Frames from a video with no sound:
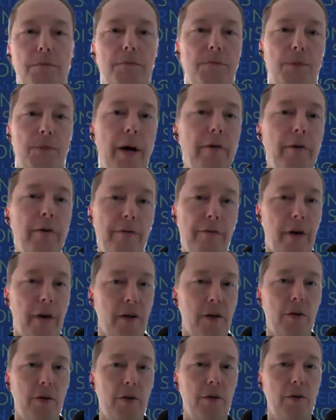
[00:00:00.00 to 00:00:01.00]
private
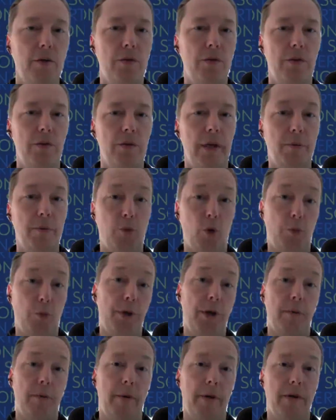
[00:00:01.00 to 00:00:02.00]
functions
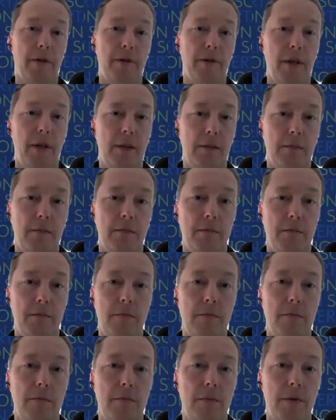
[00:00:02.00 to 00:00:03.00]
expropriated by the state.
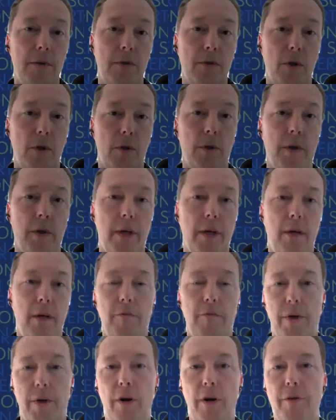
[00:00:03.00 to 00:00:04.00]
So
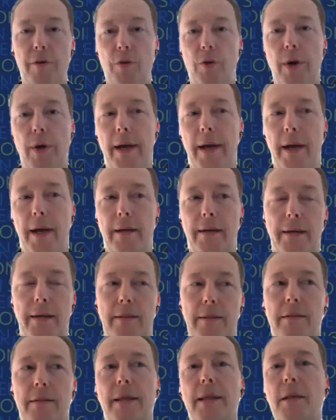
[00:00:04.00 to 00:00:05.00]
very often you had
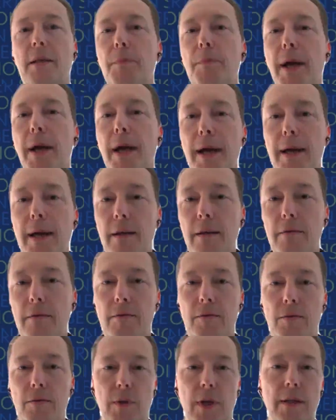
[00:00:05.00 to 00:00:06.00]
like sick pay,
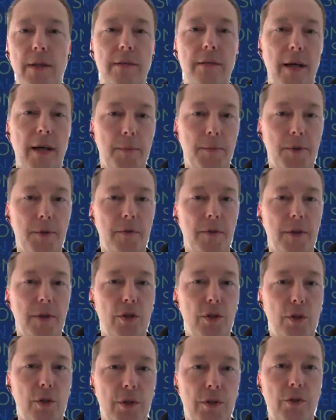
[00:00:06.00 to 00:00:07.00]
that types of
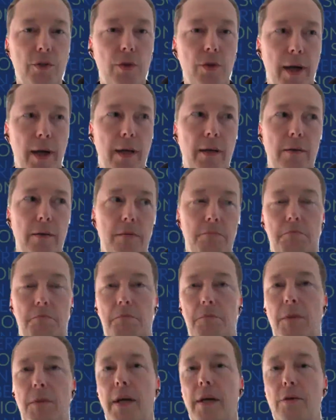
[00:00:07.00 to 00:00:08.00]
insurance. You had
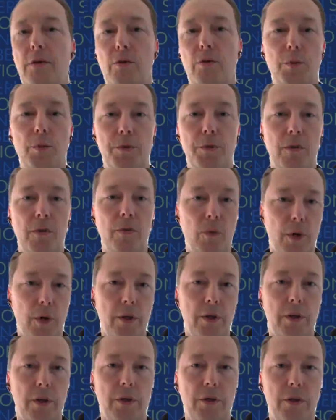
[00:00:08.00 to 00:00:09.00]
groups of
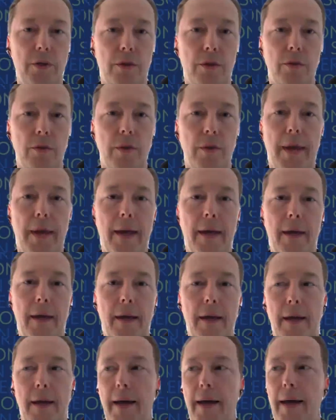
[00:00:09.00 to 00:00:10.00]
workers who
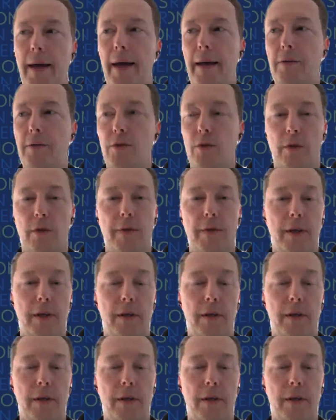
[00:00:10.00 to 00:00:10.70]
had sort of